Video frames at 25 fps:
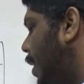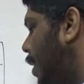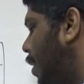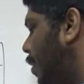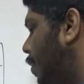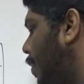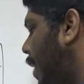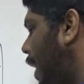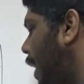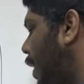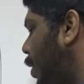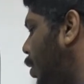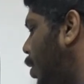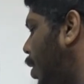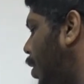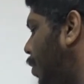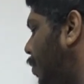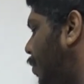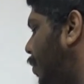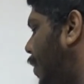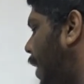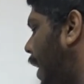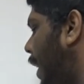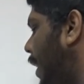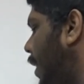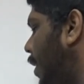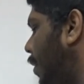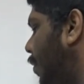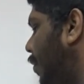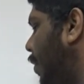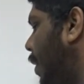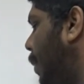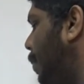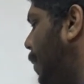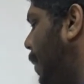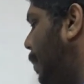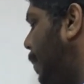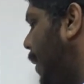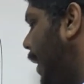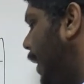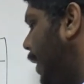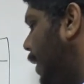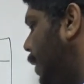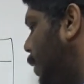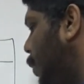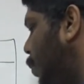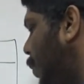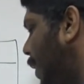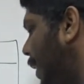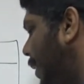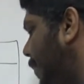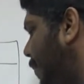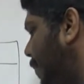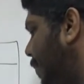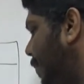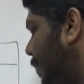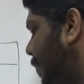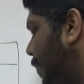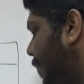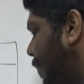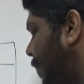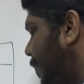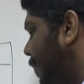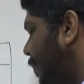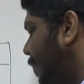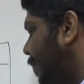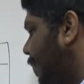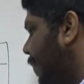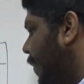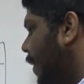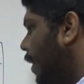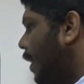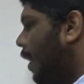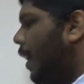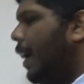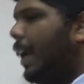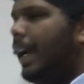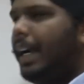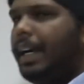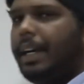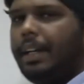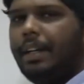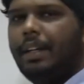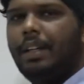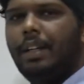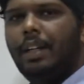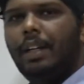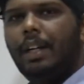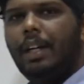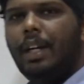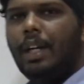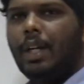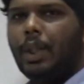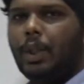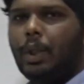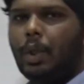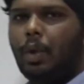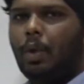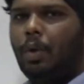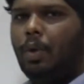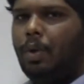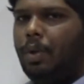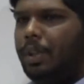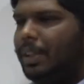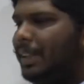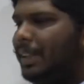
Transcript: value of y will be minus 1, correct? So